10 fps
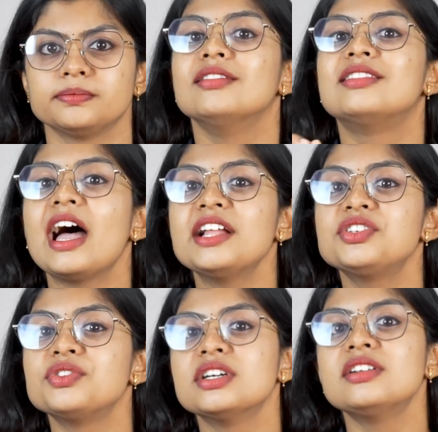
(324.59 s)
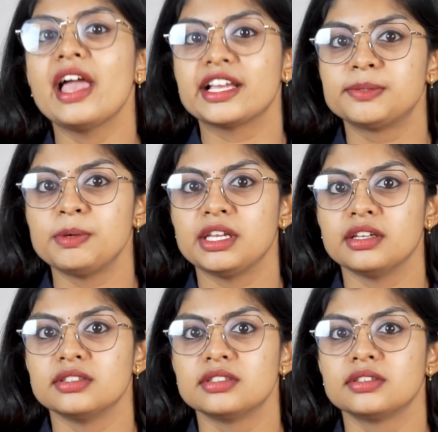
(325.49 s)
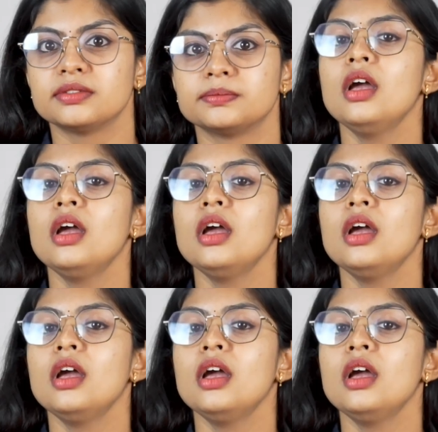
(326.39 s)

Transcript: That's real experience.